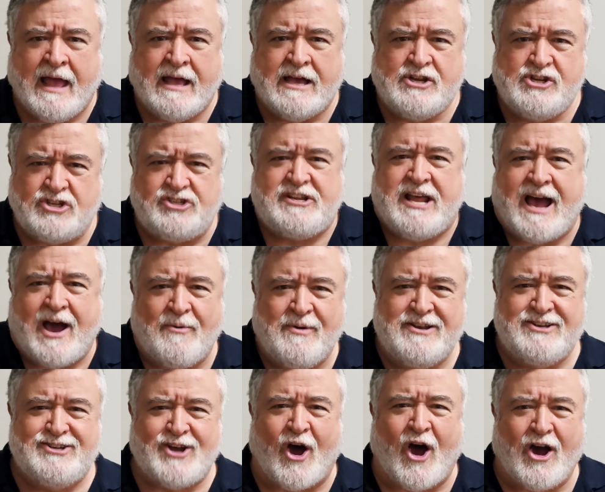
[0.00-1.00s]
just how
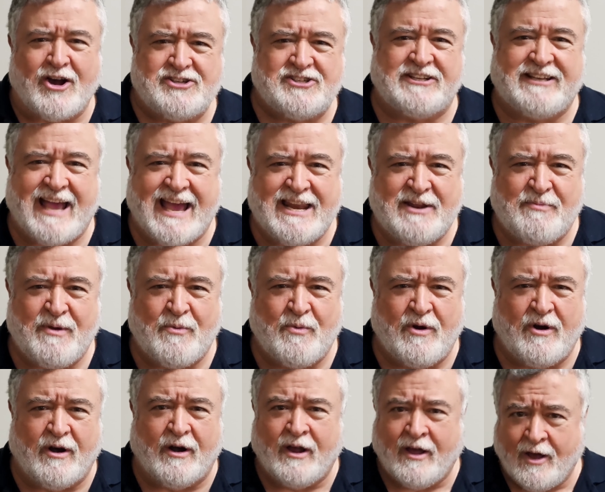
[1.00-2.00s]
intoxicated we
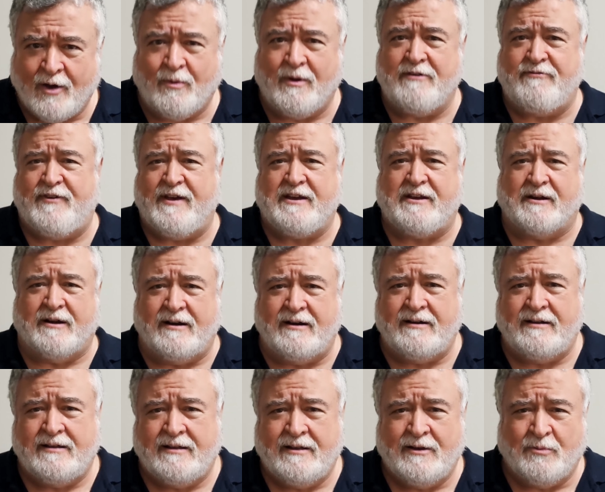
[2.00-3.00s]
were. We figure
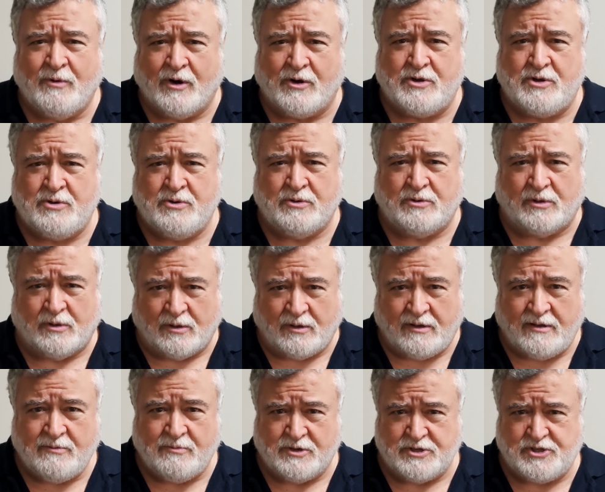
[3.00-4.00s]
we're cool,
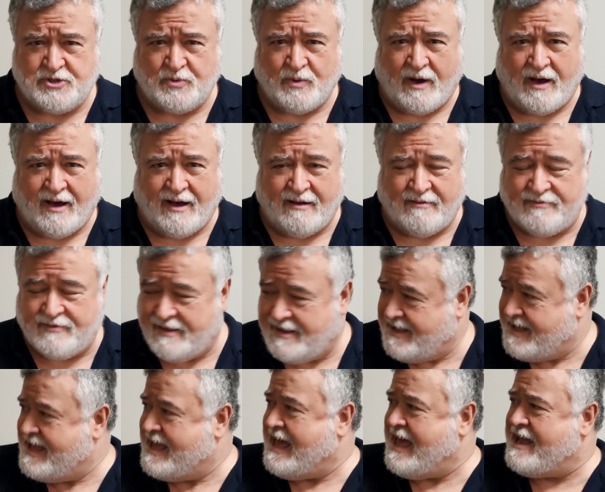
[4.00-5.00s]
we're suave.
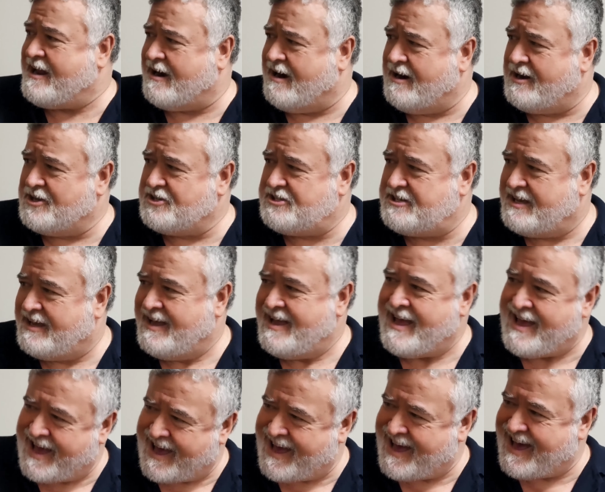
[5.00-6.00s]
Hey girls,
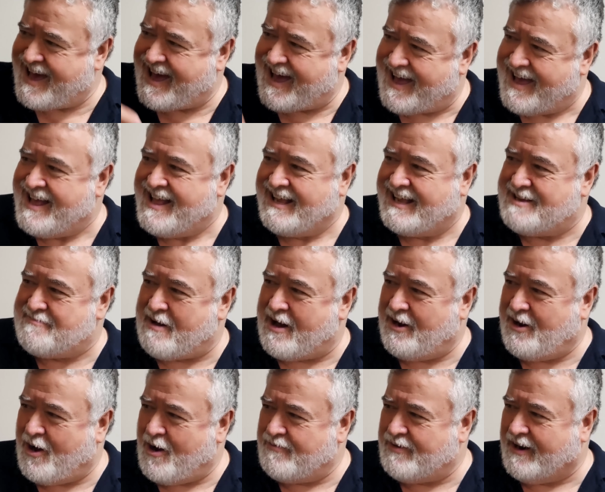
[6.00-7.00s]
come
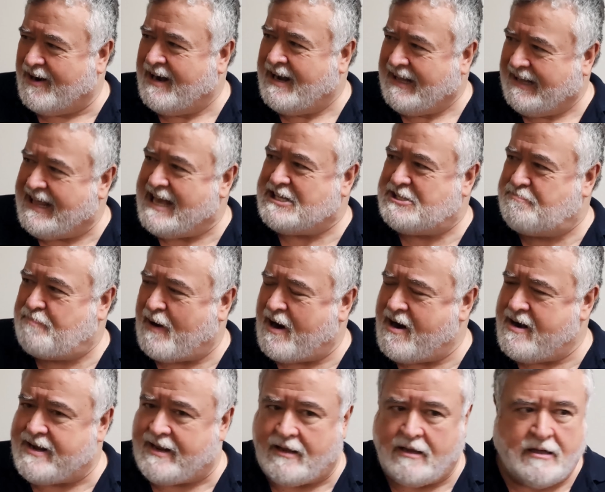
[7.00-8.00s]
on over, let's
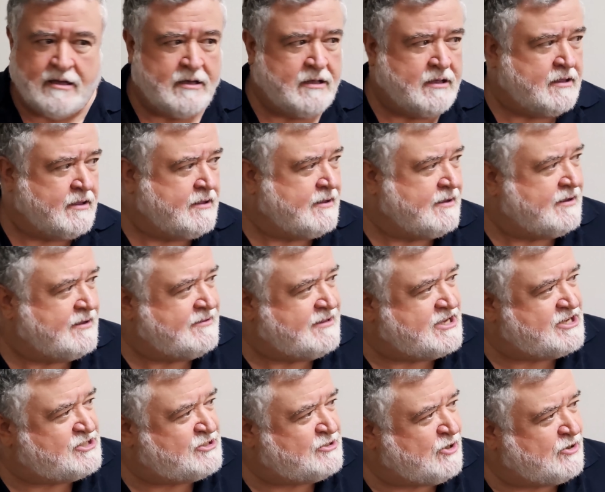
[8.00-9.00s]
party.
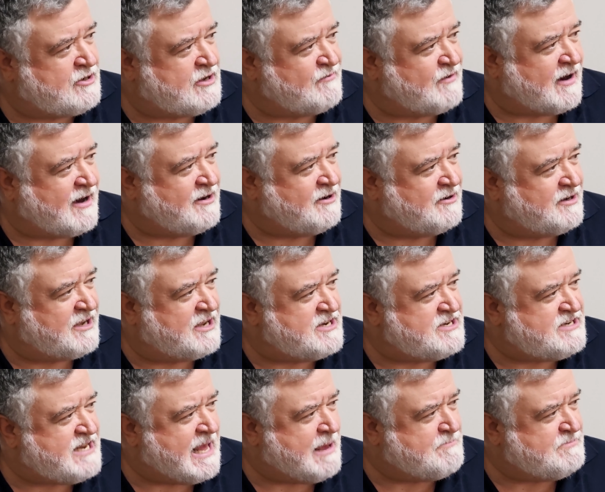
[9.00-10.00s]
This look of utter
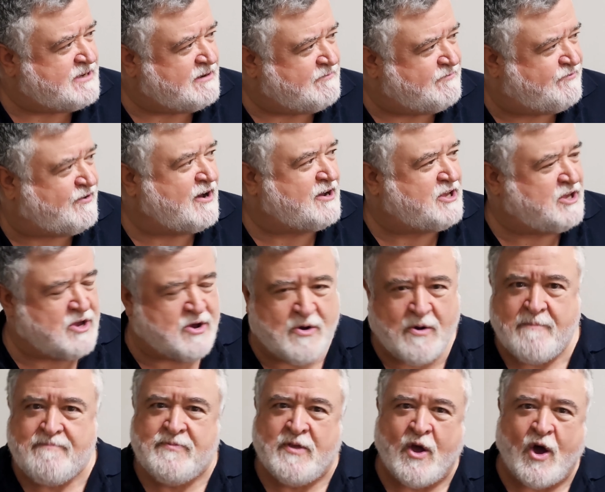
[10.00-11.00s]
contempt and fuck you,
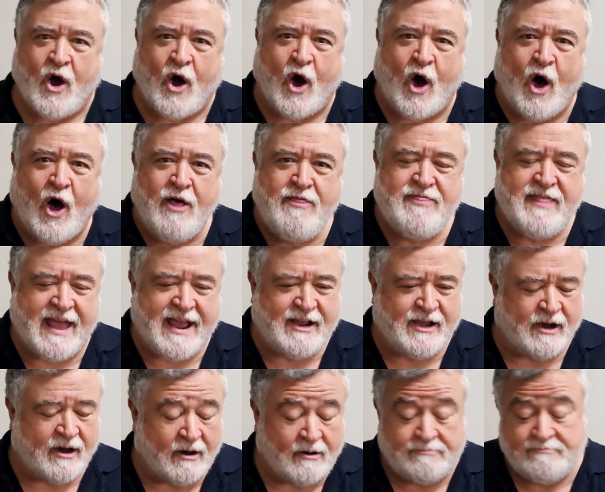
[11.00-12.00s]
on they
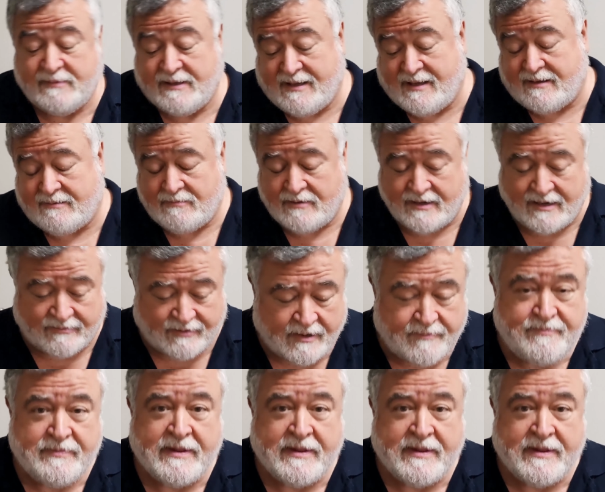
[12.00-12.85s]
go, whatever.